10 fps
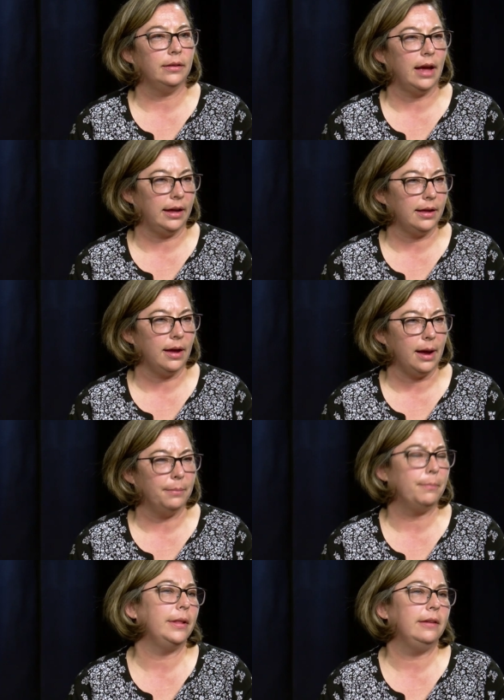I, I
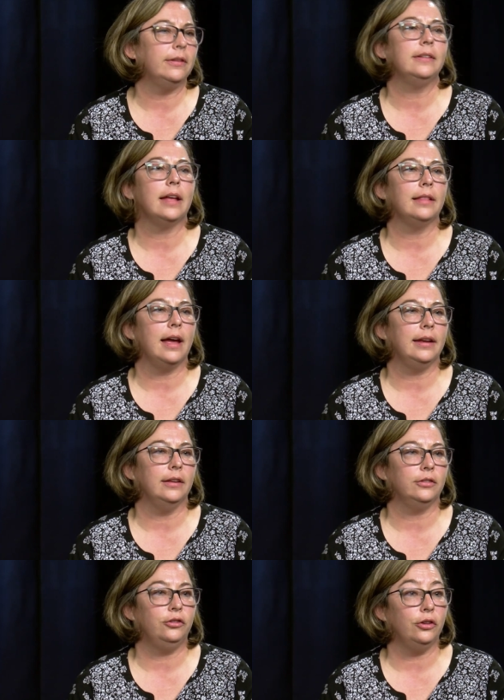believe the deadline
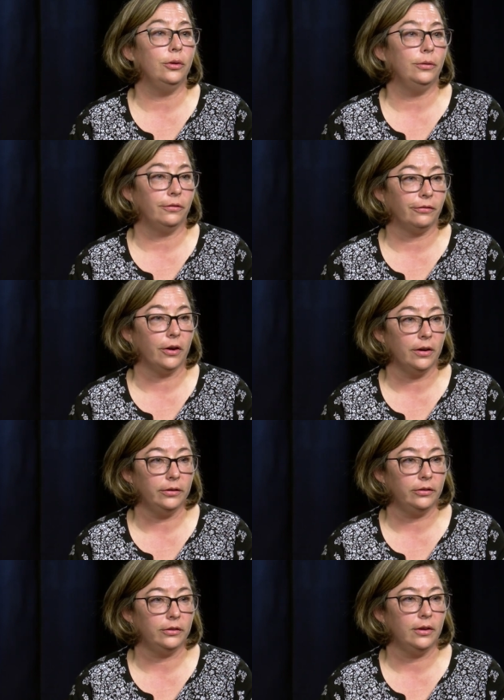is June
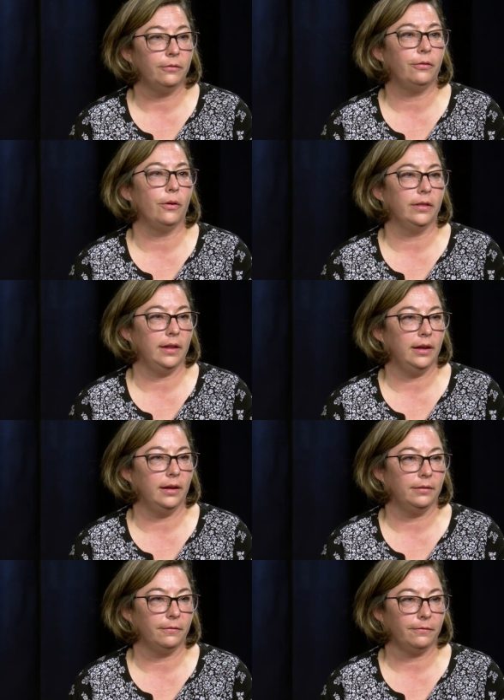1st for
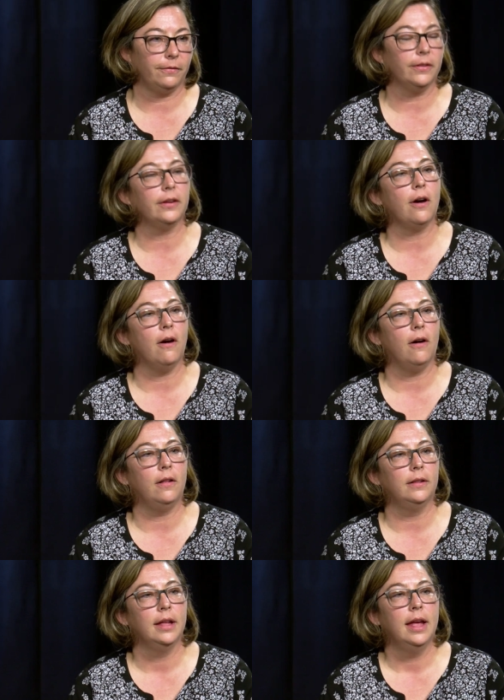the for the
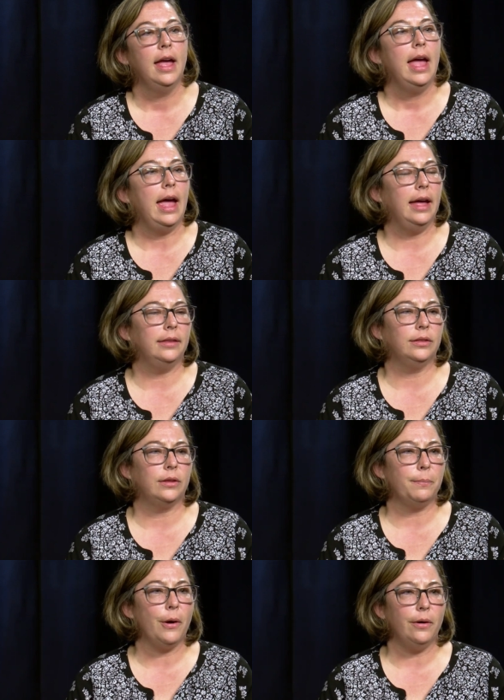call and
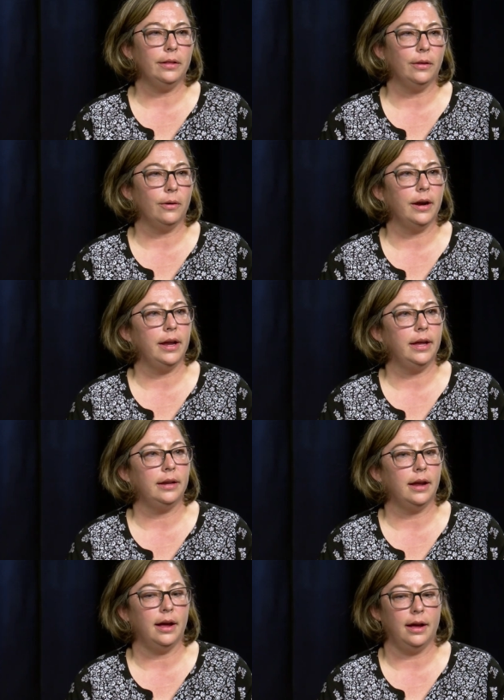the poet
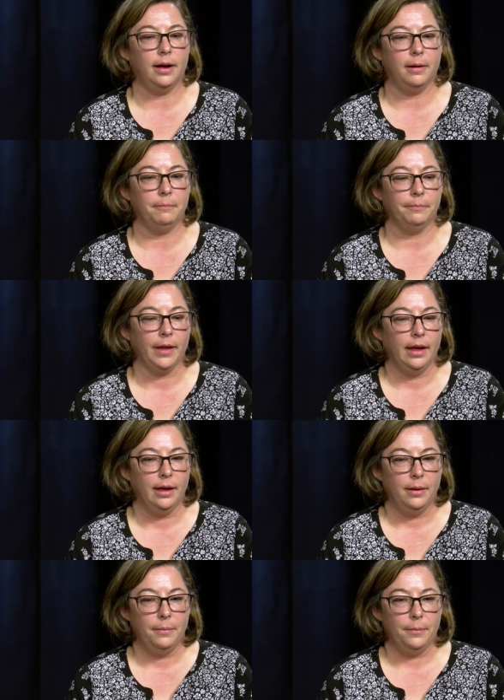laureate um,
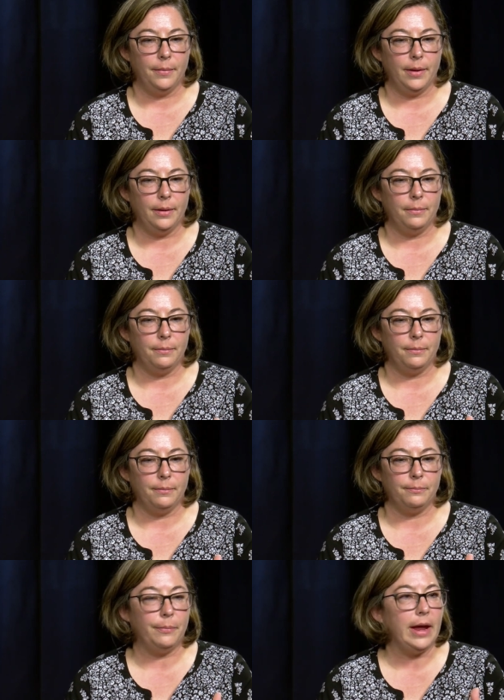uh,
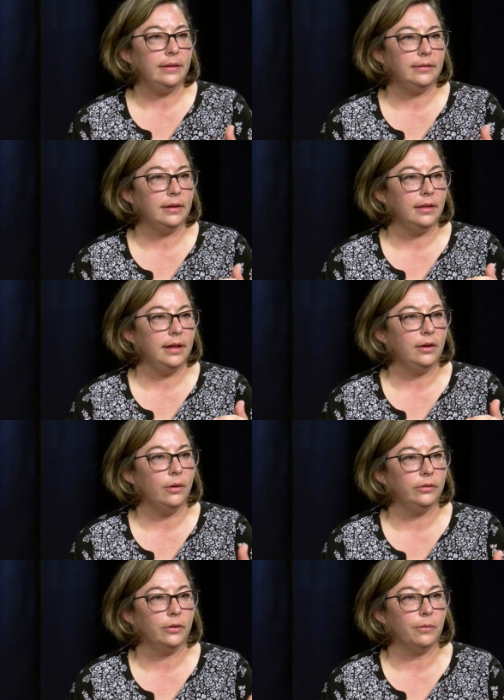basically
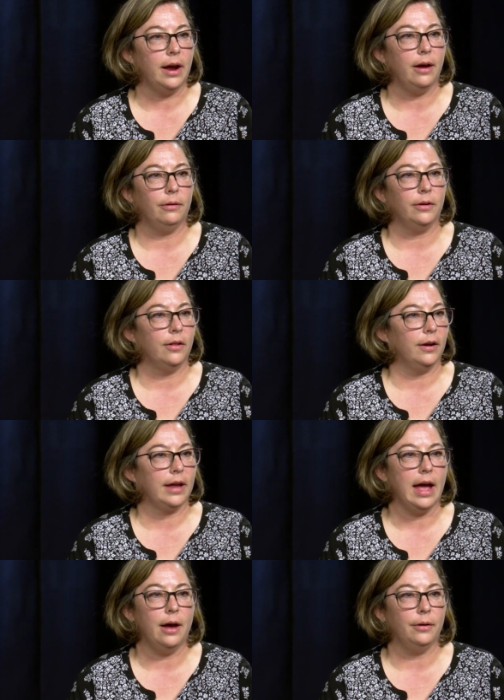goes around
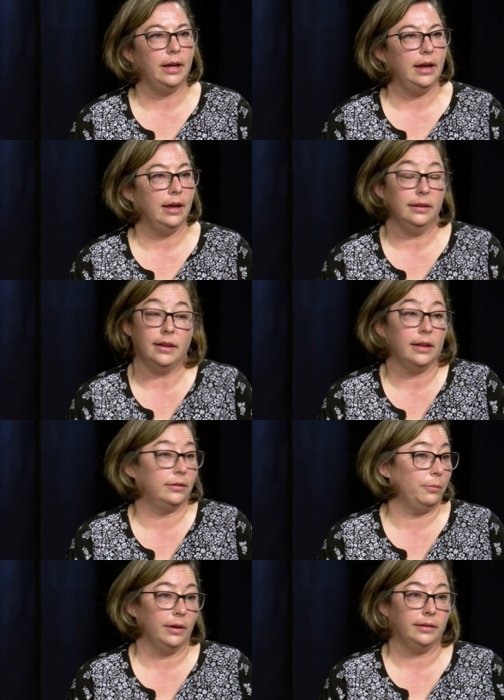Clark County and
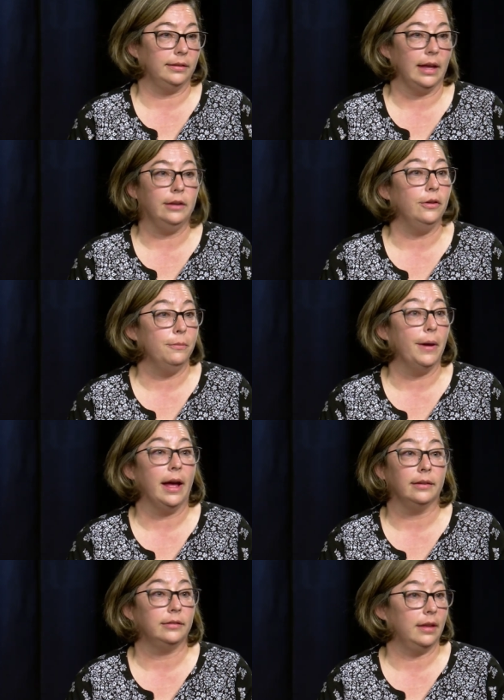does what they do
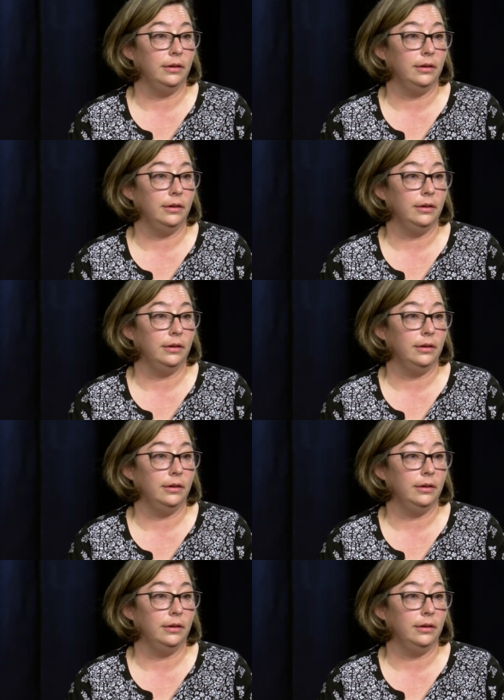best.